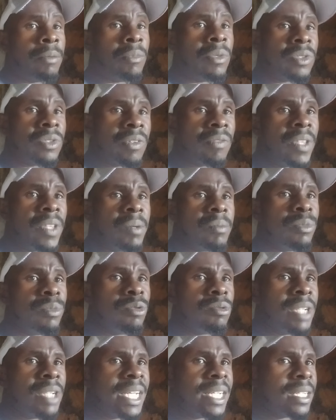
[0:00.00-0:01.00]
most of them
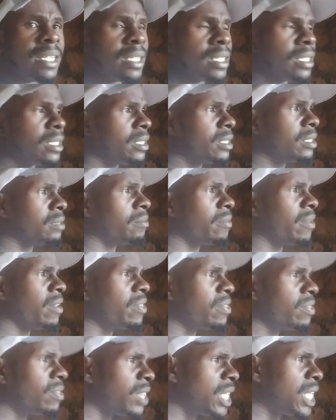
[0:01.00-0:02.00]
do like
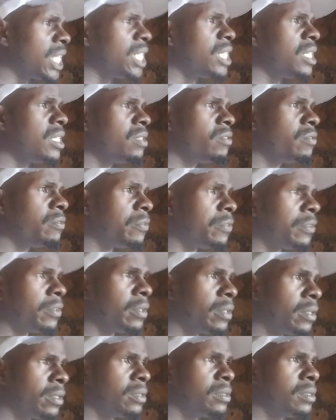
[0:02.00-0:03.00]
3,
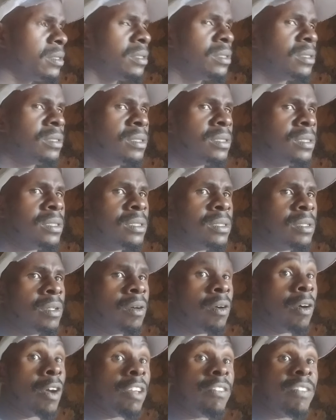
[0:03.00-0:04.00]
4,
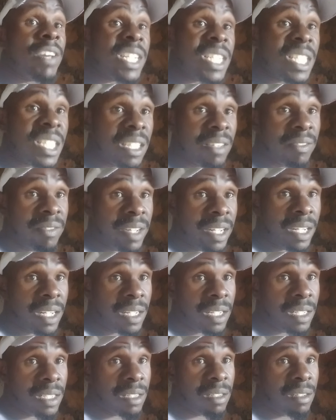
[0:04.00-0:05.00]
or even
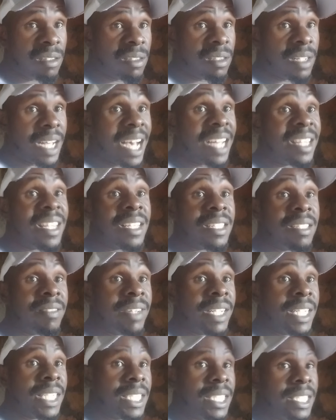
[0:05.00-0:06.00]
7, others
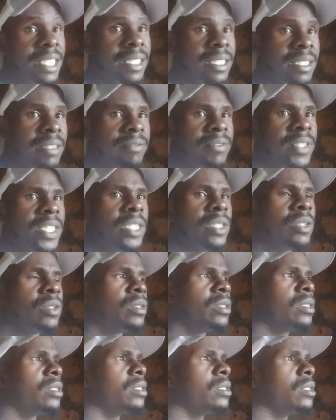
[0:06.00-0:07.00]
even 10
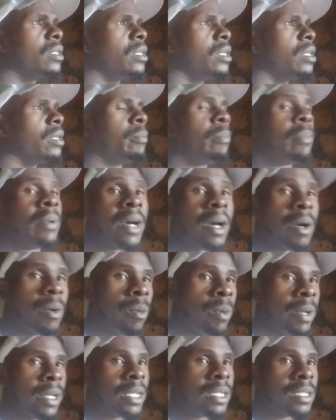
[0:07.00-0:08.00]
videos per
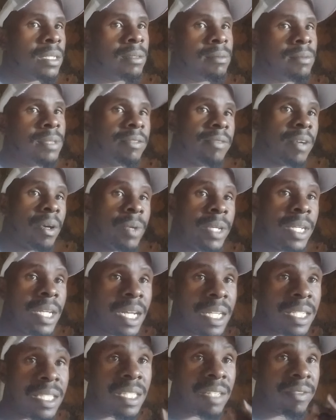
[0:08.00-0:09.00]
week. If a week
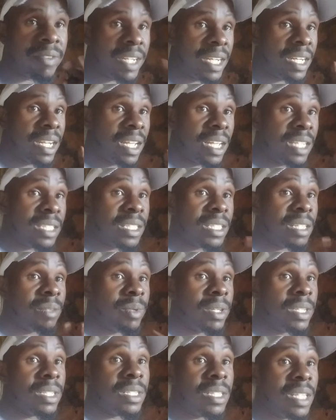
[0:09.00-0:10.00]
has 7 days, it
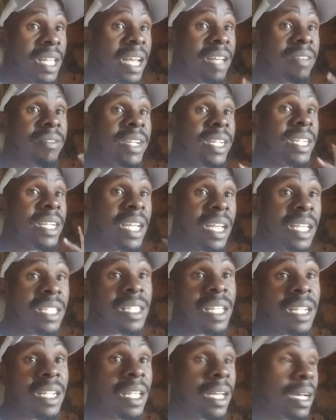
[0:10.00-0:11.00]
means there are even
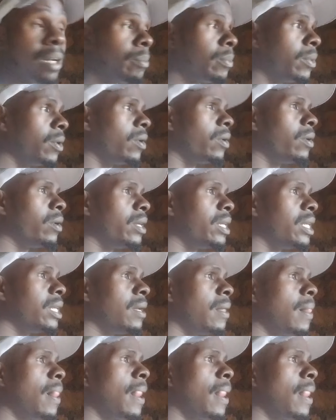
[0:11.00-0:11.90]
days that they upload